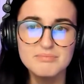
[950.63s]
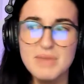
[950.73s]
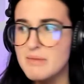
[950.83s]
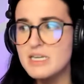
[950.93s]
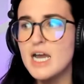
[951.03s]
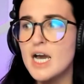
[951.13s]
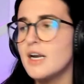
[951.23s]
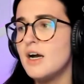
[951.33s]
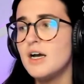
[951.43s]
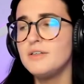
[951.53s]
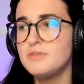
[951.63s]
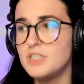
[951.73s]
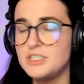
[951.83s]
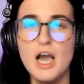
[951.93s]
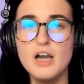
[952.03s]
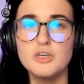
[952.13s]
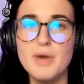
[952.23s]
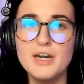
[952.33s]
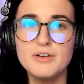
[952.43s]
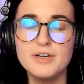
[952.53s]
Maybe not on the
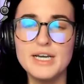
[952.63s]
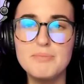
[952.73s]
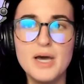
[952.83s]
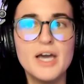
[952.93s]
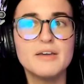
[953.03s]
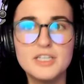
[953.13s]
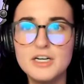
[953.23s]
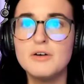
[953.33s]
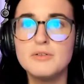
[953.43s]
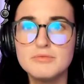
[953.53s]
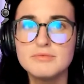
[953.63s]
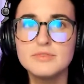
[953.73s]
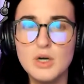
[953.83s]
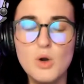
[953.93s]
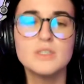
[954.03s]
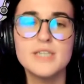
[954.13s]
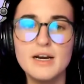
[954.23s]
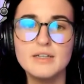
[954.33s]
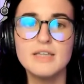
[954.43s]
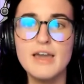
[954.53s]
documentary, but, you know, their whole
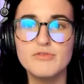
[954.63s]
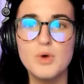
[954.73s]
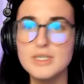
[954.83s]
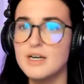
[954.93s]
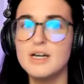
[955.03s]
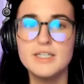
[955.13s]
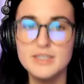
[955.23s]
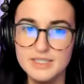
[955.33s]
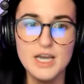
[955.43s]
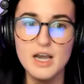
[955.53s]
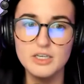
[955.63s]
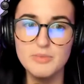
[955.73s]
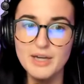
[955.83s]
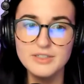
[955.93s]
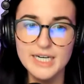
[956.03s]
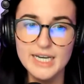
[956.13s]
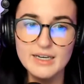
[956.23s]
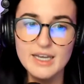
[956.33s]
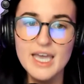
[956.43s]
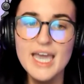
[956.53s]
entire life wasn't on the
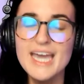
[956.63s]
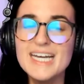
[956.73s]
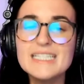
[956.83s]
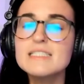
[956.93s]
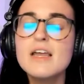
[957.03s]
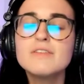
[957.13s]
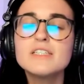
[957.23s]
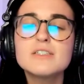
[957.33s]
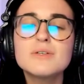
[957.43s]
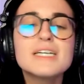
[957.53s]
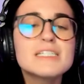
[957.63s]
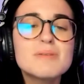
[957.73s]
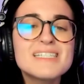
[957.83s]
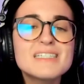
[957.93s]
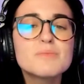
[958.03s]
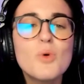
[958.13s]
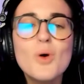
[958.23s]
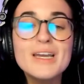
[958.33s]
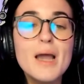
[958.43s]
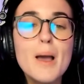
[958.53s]
documentary. And it's none of Lisa Rinna's business.
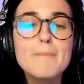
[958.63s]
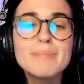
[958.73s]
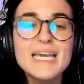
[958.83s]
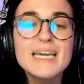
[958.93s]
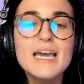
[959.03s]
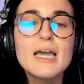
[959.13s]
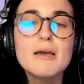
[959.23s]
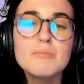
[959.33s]
Point blank